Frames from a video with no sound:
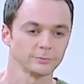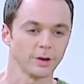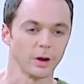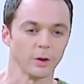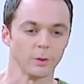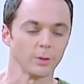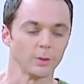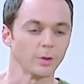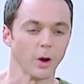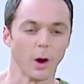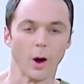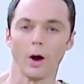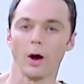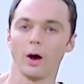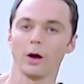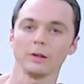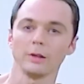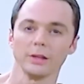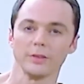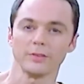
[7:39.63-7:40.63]
Uh, with
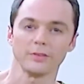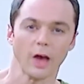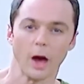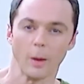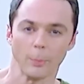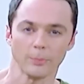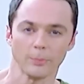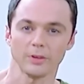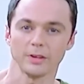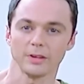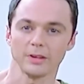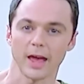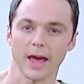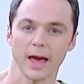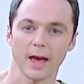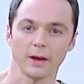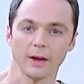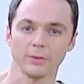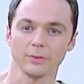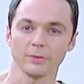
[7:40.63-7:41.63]
all its ups and
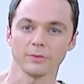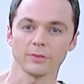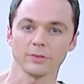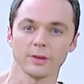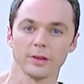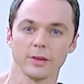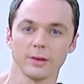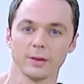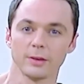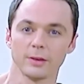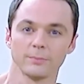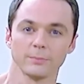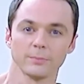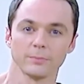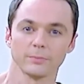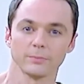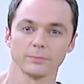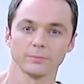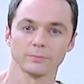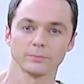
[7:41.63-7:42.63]
downs,
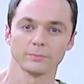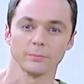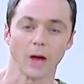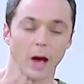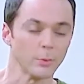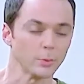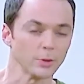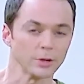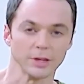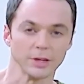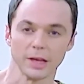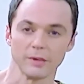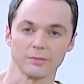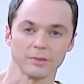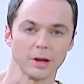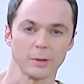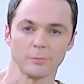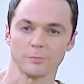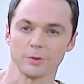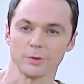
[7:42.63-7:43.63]
I wouldn't give
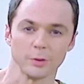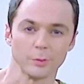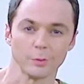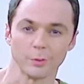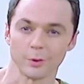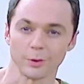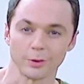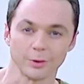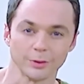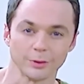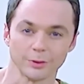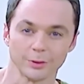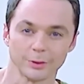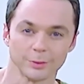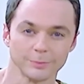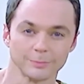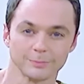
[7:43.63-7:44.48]
it up for the world.